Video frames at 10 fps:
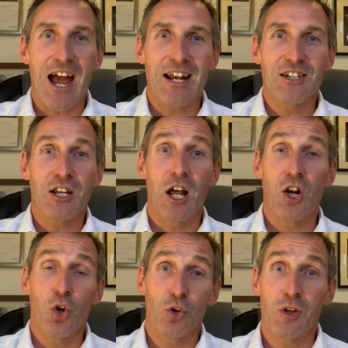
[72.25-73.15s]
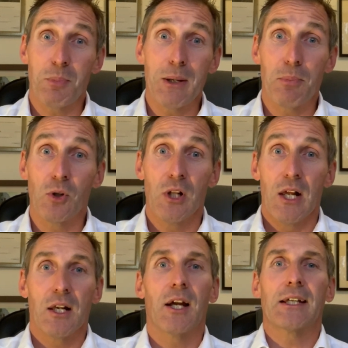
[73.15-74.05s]
and a lot of the people
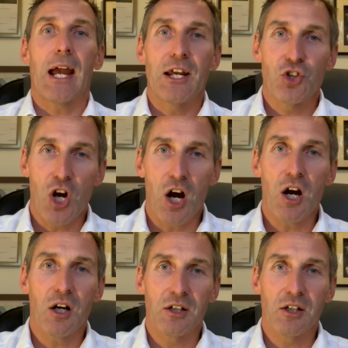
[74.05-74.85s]
like HR